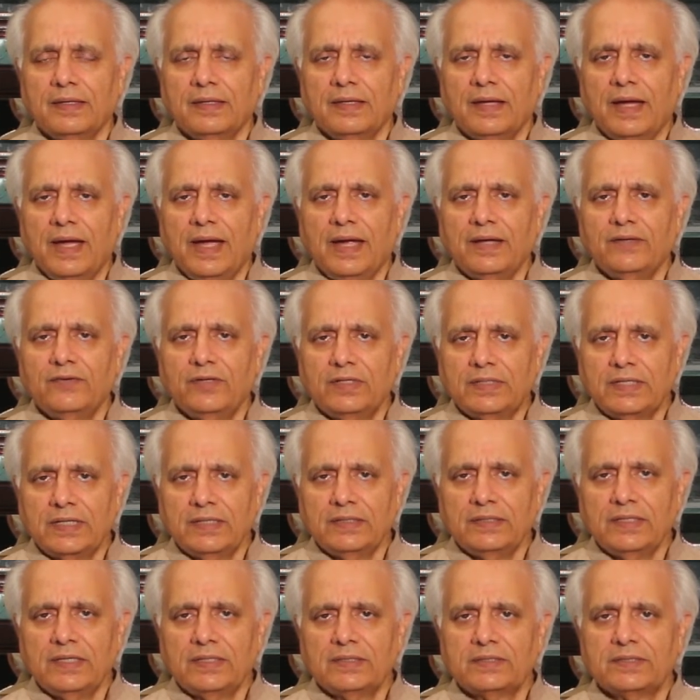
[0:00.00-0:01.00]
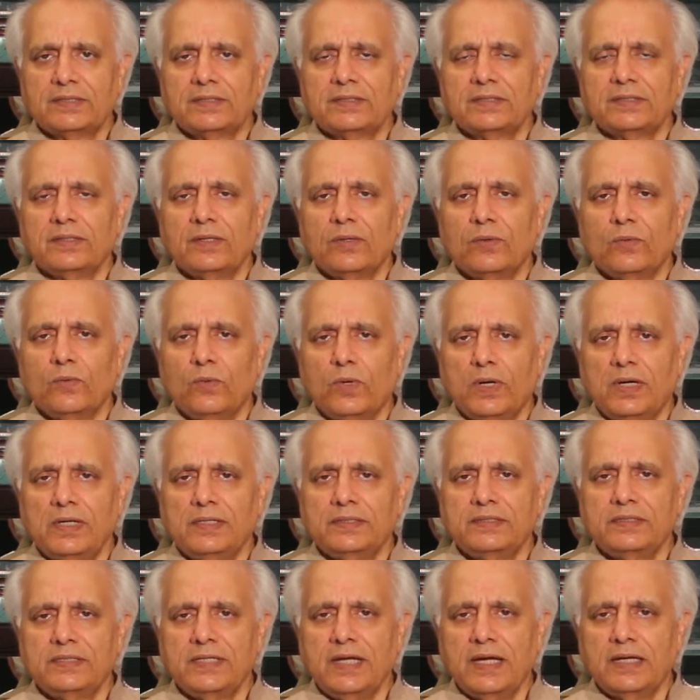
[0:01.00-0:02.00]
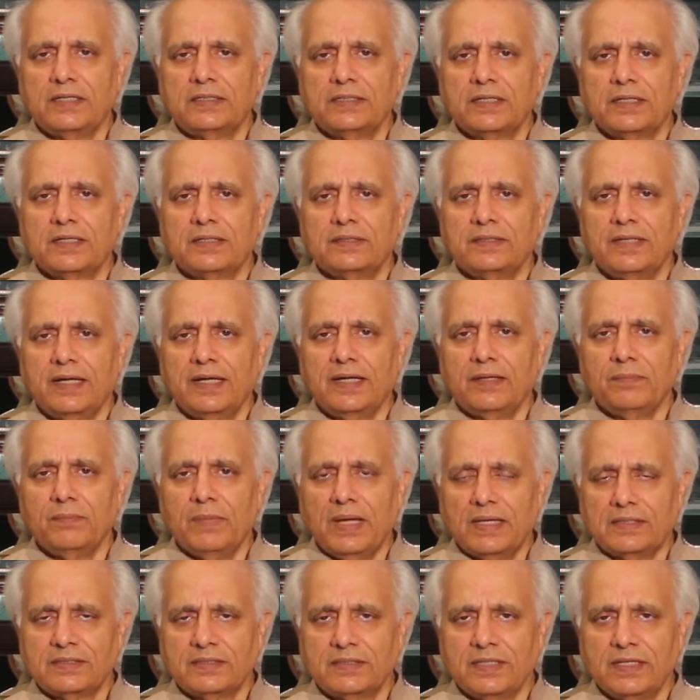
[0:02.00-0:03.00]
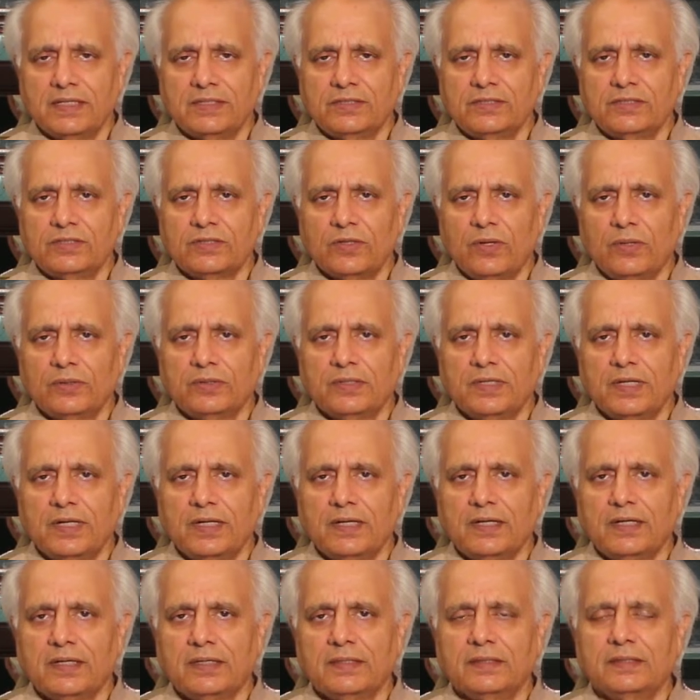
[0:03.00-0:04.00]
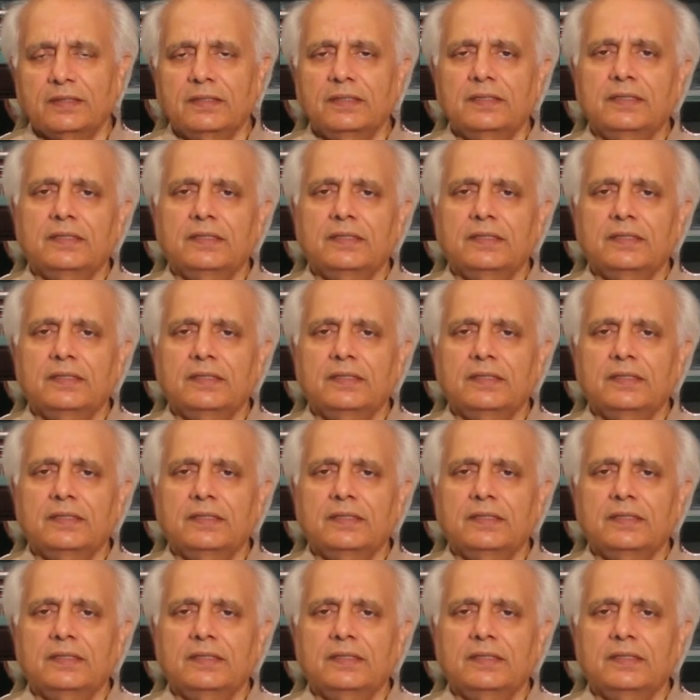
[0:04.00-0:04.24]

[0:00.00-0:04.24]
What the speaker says: I had written this World Theatre Day message on the